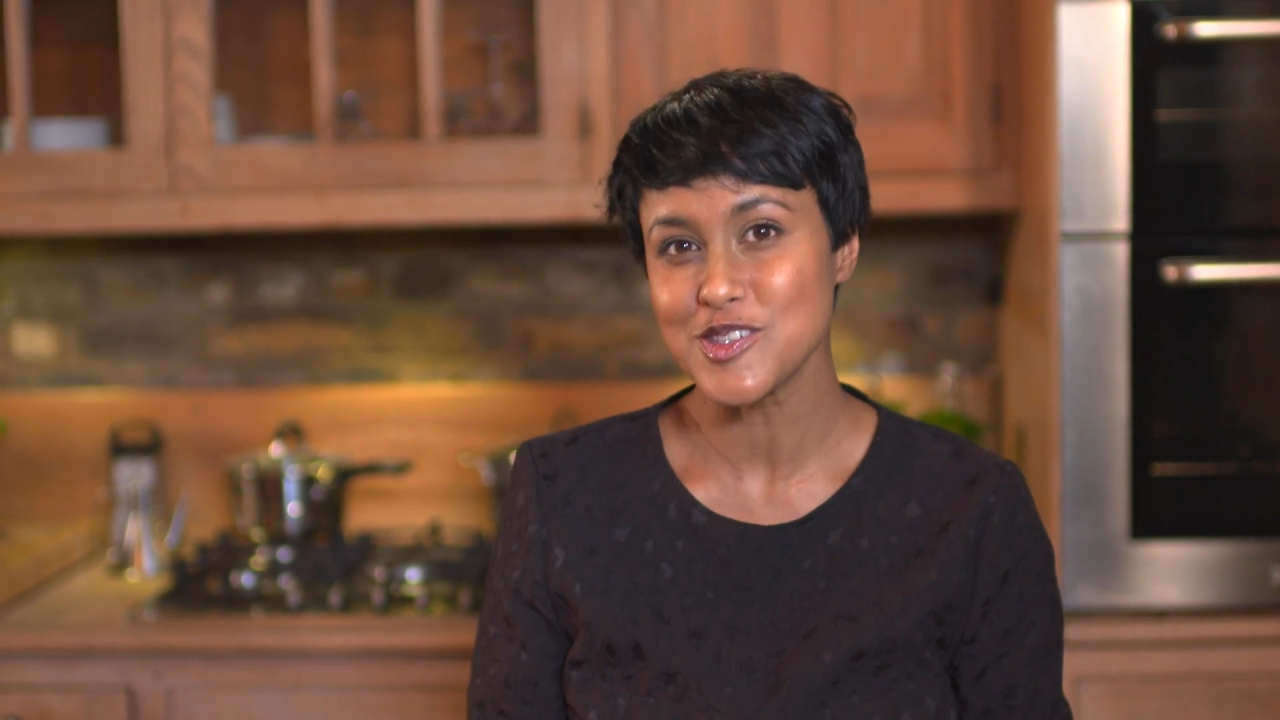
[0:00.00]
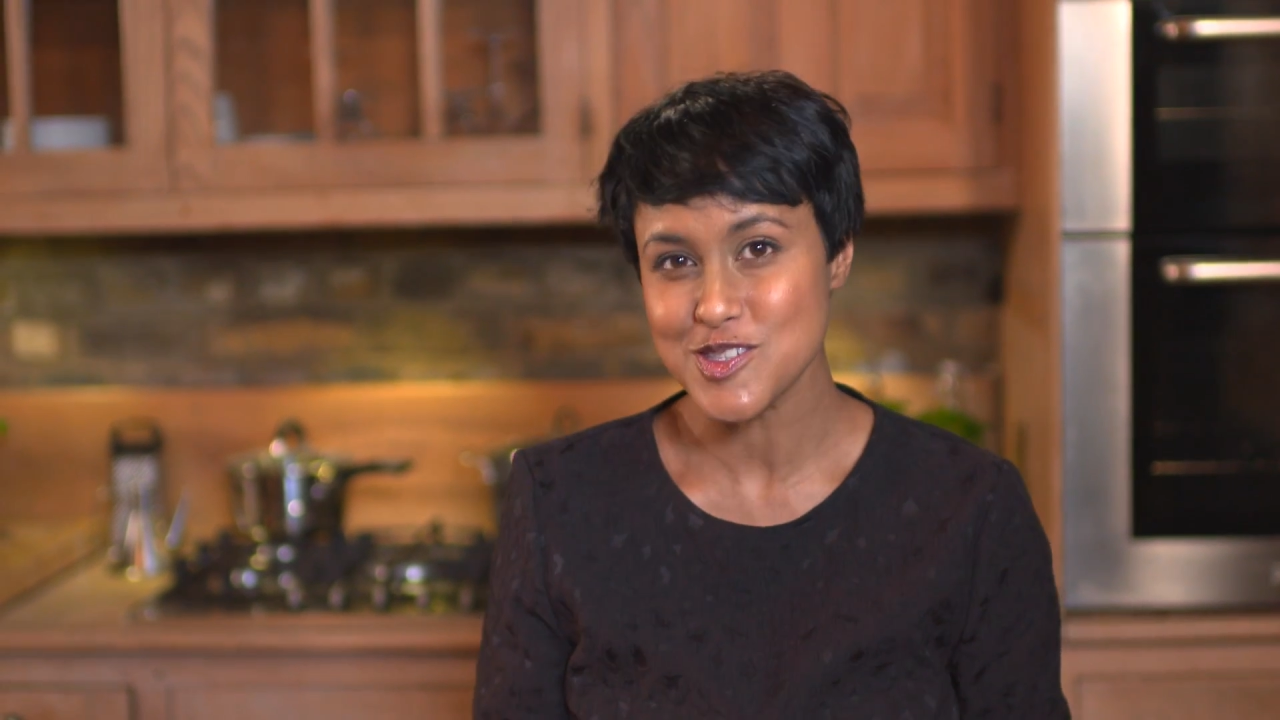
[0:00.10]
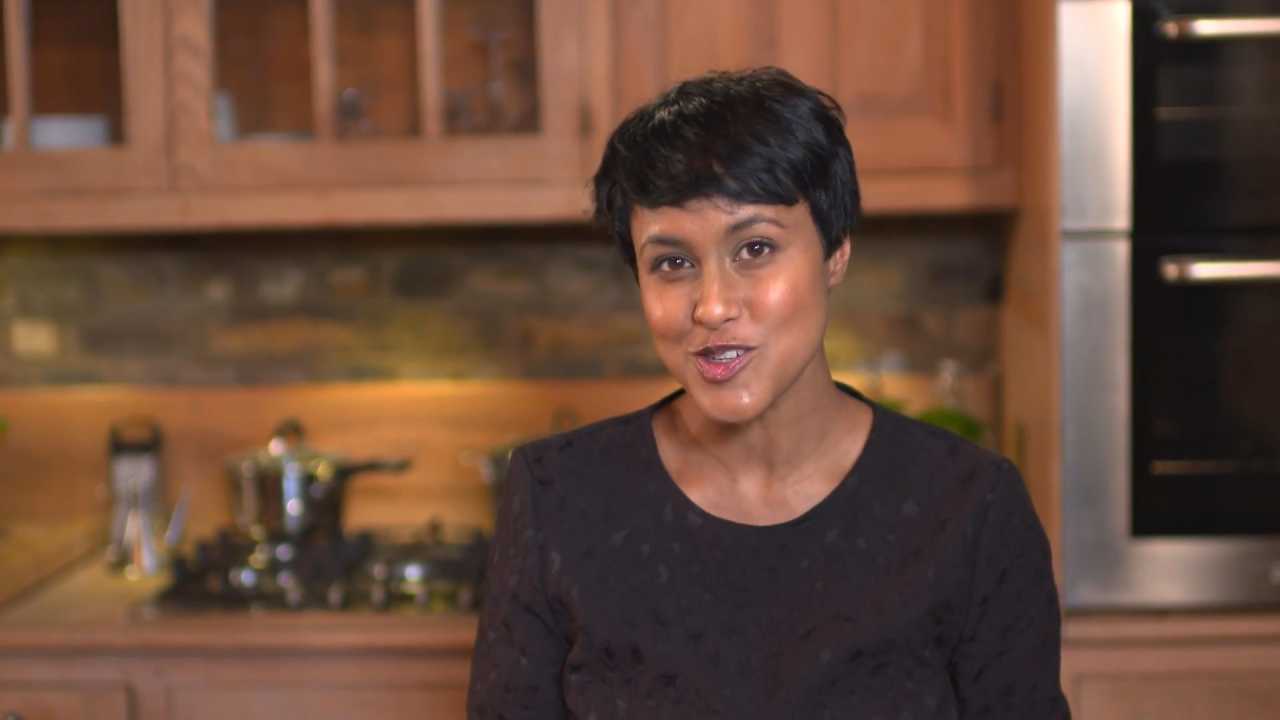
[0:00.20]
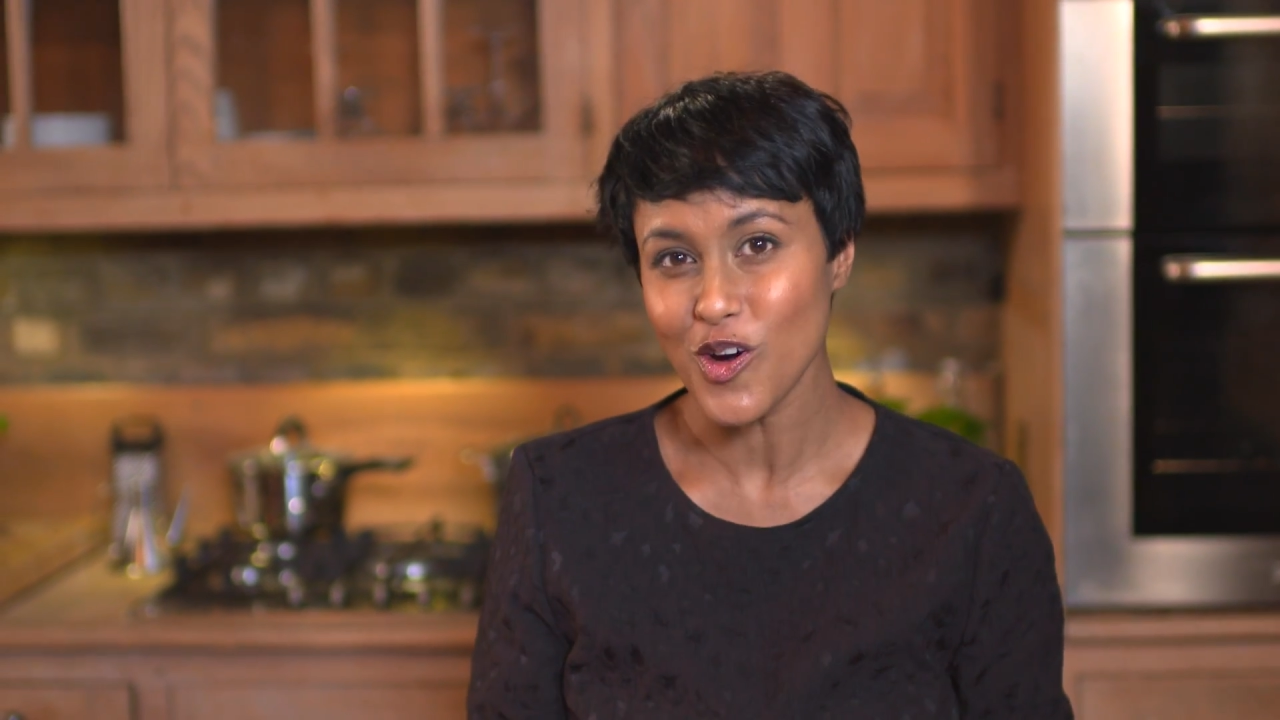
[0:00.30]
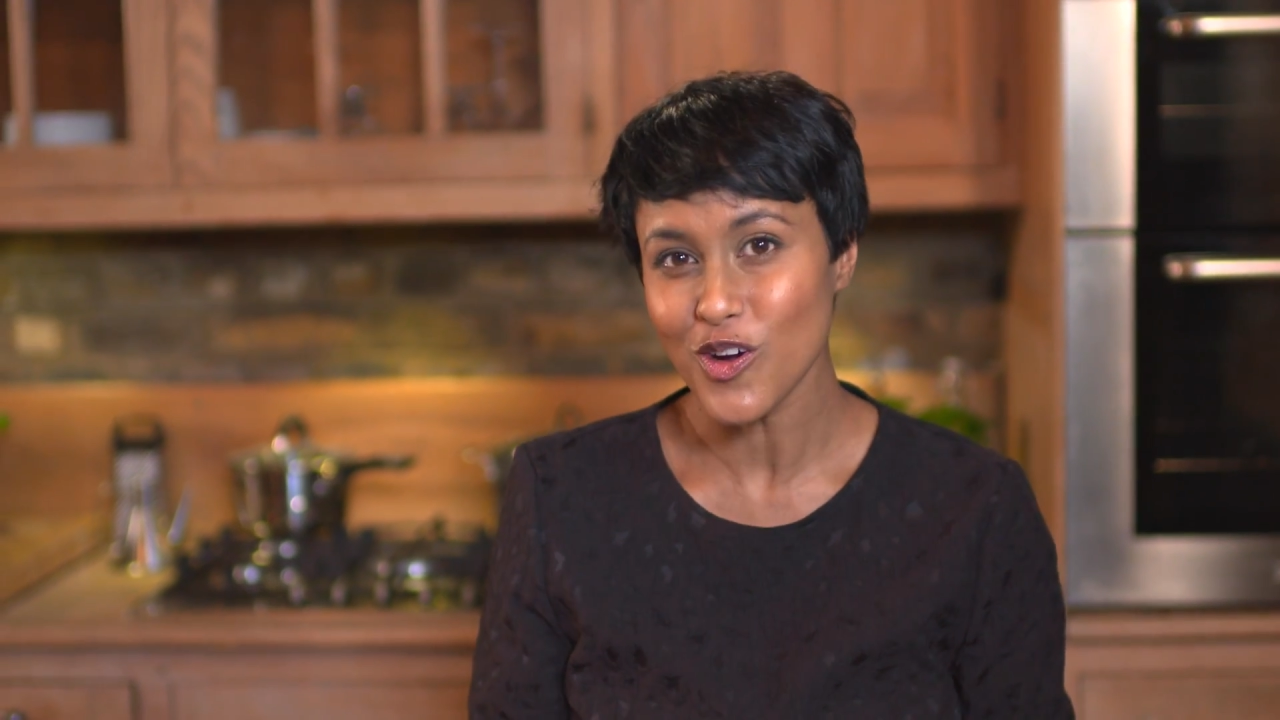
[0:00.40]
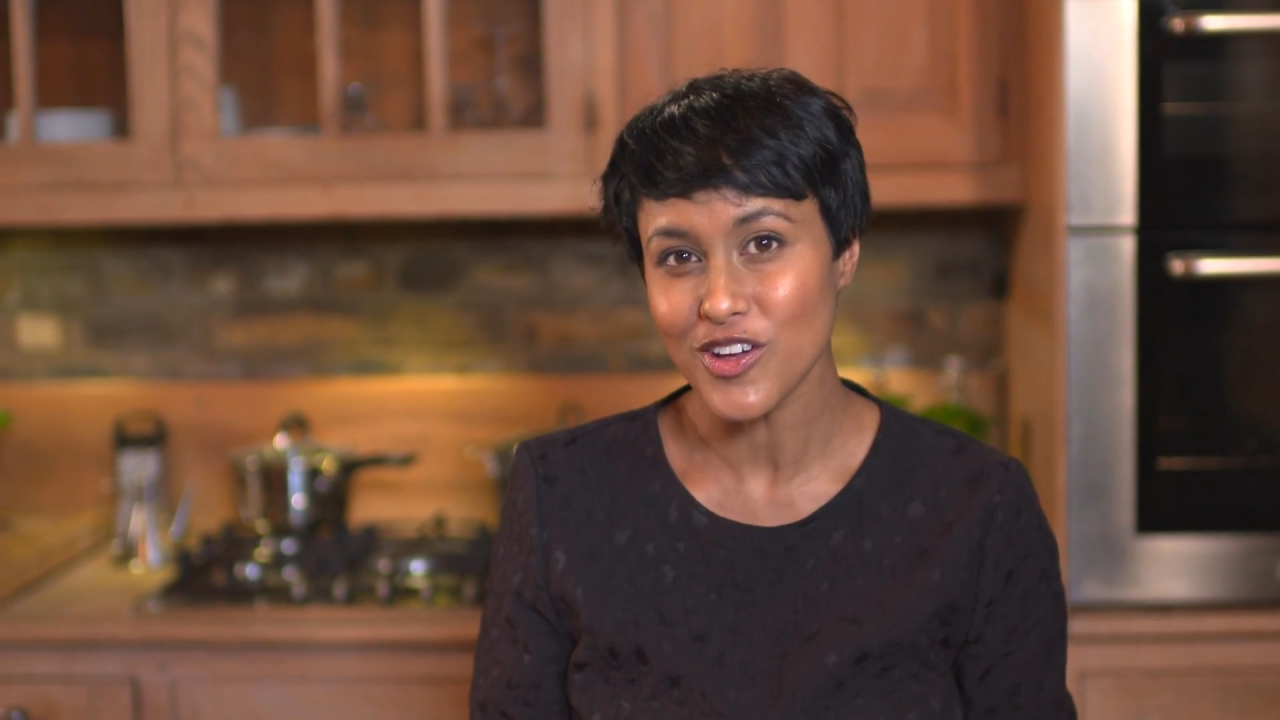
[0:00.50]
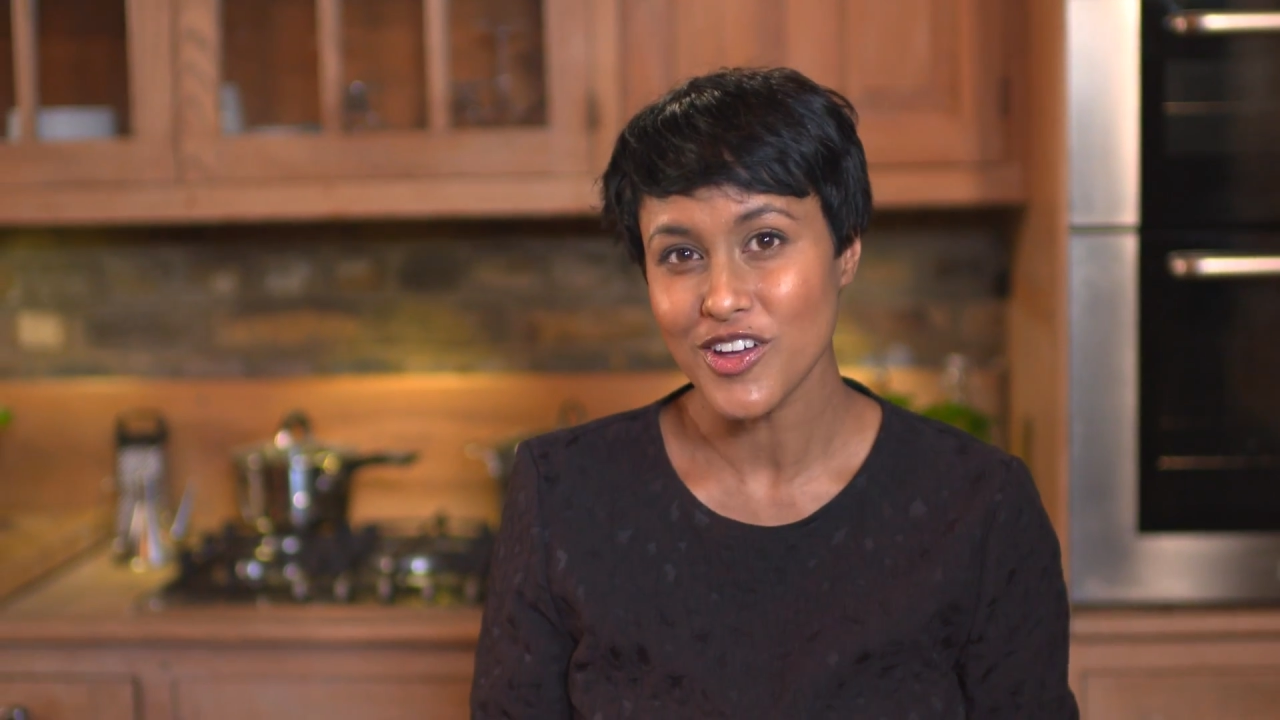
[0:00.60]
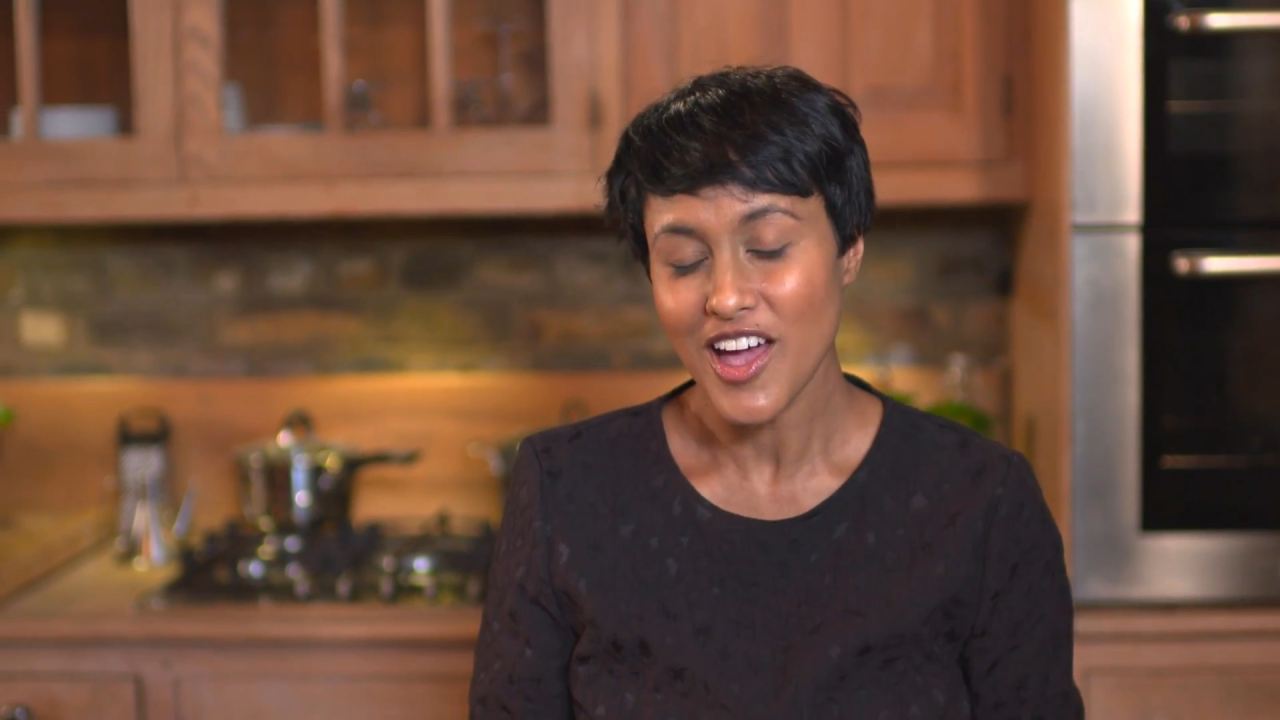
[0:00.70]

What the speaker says: stock,